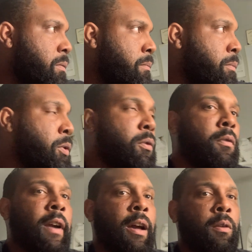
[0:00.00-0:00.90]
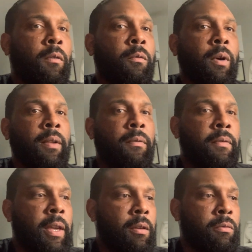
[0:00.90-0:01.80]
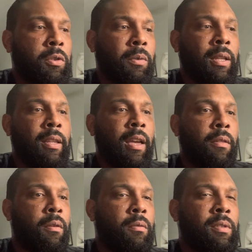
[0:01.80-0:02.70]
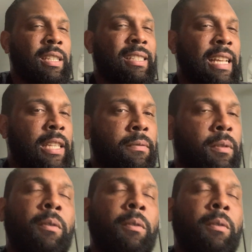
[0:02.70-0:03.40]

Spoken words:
move out of one field to another successfully.